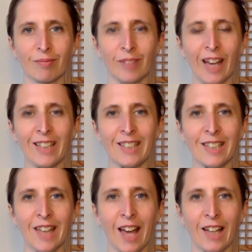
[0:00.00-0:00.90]
and to
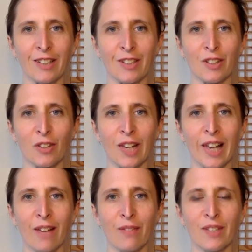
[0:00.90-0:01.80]
the hand on the
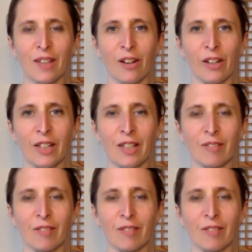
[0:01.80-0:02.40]
left side.